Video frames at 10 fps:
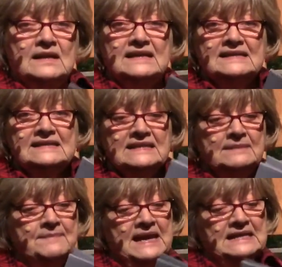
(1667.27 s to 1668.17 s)
Isn't
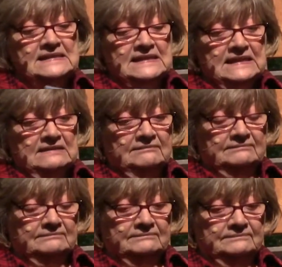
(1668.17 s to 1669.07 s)
it amazing
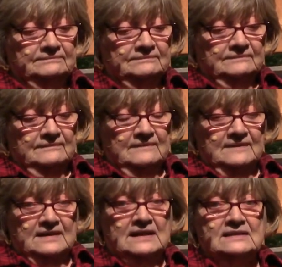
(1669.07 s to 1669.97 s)

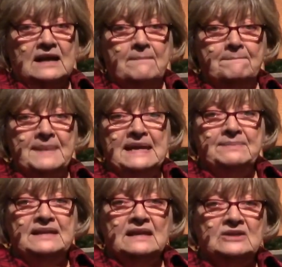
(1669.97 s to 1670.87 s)
that a
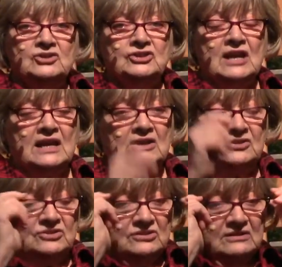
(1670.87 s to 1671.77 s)
baby can
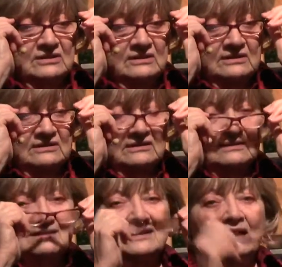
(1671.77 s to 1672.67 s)
change
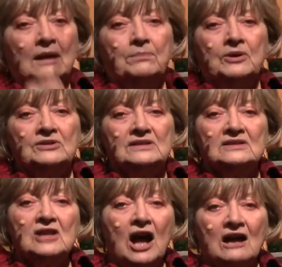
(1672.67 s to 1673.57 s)
a
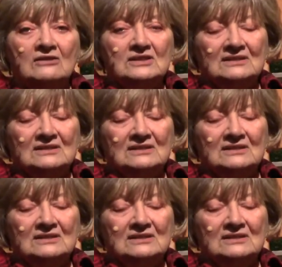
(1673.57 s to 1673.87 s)
person's heart?